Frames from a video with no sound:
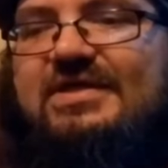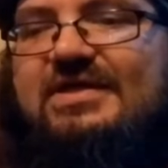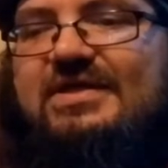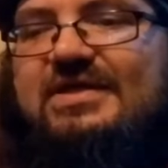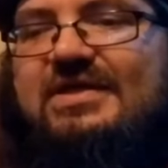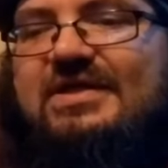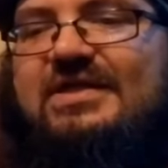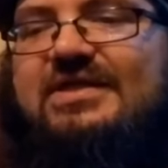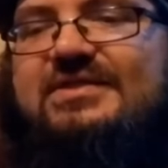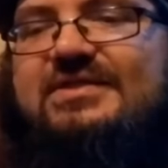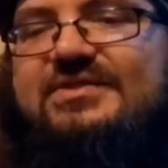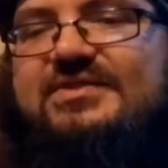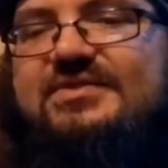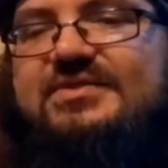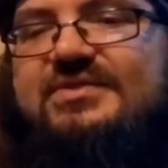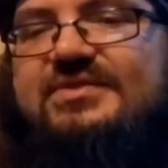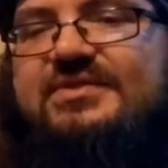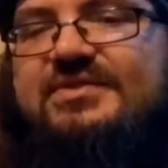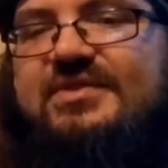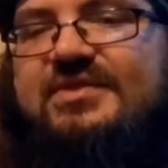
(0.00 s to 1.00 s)
And it's
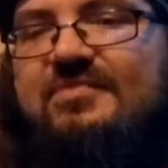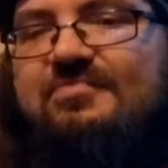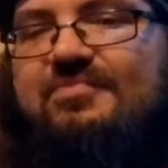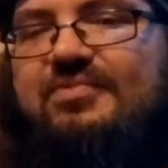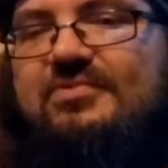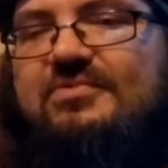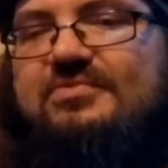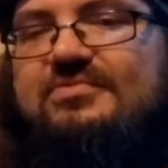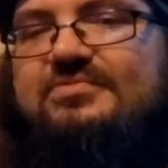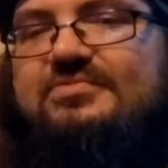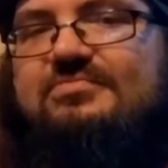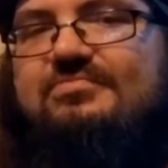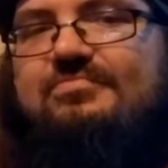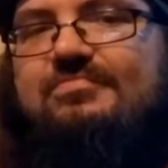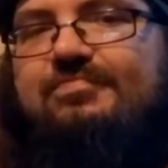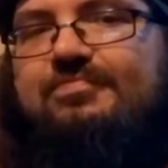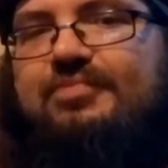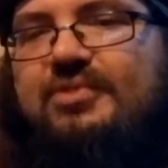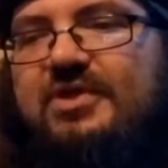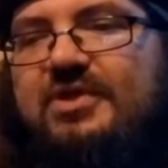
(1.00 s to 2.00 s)
simple
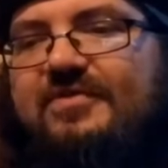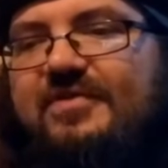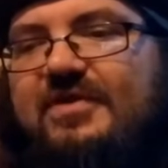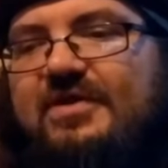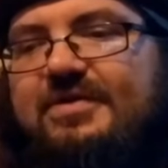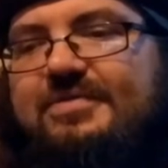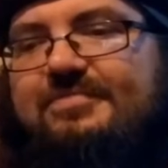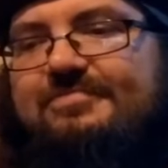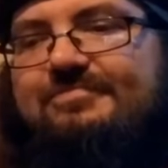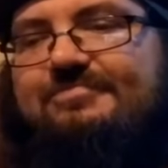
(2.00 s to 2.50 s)
breathing.